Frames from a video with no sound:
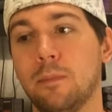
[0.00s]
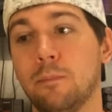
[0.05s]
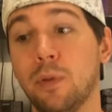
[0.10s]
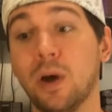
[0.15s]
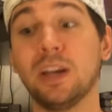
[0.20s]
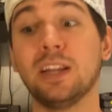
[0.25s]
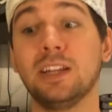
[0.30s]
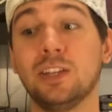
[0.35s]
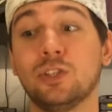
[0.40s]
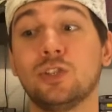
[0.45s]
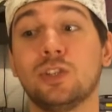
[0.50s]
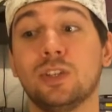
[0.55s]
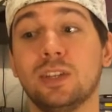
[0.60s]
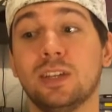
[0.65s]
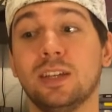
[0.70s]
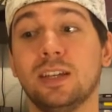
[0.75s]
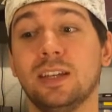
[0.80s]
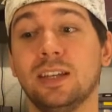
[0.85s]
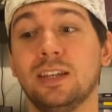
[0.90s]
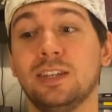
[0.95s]
but it
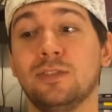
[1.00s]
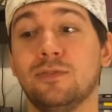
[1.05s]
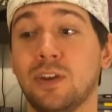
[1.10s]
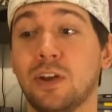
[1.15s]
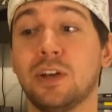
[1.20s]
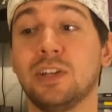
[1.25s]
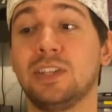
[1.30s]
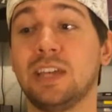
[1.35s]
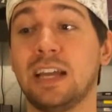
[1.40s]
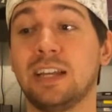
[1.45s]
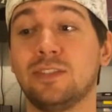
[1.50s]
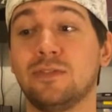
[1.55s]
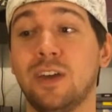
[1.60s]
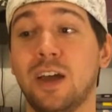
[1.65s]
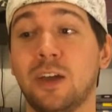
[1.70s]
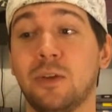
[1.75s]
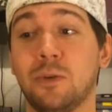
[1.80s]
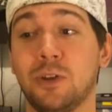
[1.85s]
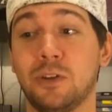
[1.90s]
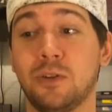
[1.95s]
is very
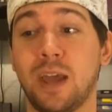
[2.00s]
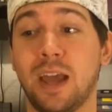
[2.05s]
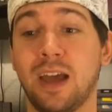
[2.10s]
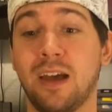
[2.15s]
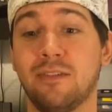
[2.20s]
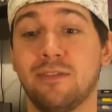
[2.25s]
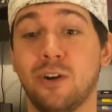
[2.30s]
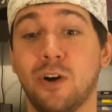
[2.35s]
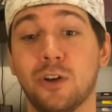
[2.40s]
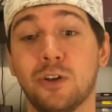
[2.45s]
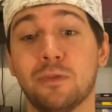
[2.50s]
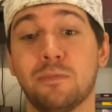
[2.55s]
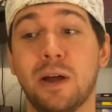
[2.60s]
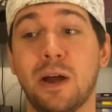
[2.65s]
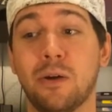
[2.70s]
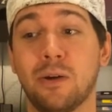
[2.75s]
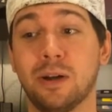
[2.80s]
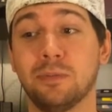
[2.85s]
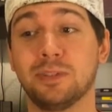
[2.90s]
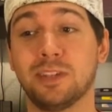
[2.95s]
satisfying when you have all your
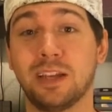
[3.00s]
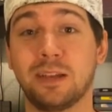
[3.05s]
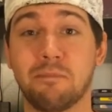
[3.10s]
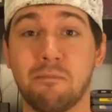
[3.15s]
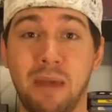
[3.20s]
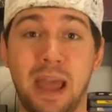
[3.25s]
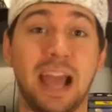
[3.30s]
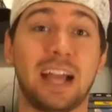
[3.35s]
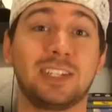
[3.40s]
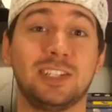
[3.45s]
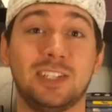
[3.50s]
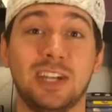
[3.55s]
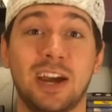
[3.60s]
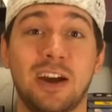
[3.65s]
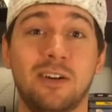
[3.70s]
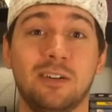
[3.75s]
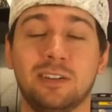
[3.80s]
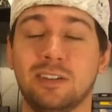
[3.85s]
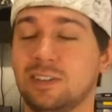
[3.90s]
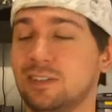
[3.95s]
power-ups like maxed
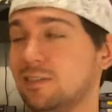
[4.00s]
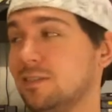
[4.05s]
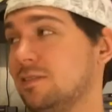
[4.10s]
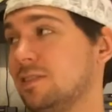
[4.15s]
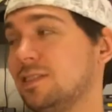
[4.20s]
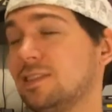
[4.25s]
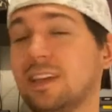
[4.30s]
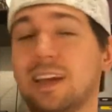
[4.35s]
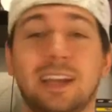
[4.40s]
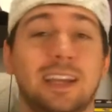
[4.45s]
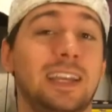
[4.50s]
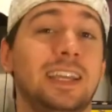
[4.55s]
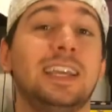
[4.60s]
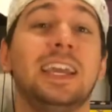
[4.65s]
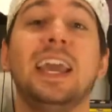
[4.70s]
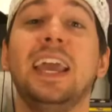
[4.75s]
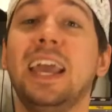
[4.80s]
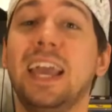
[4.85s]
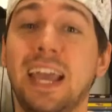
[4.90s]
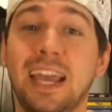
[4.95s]
out, because you just like
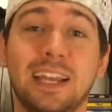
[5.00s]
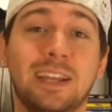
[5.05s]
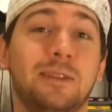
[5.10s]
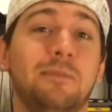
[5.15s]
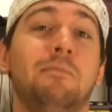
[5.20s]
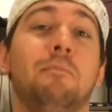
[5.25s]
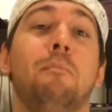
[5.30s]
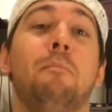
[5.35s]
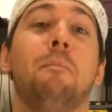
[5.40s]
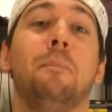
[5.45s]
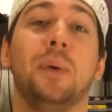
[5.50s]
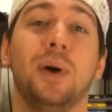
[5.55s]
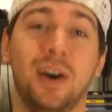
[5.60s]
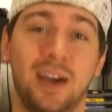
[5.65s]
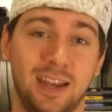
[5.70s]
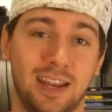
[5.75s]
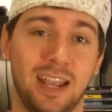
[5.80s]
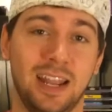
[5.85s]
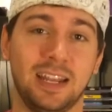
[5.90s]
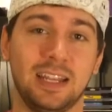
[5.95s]
kick
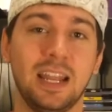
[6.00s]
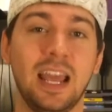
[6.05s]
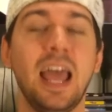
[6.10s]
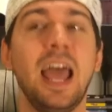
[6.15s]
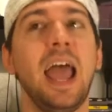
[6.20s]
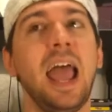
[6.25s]
butt in it,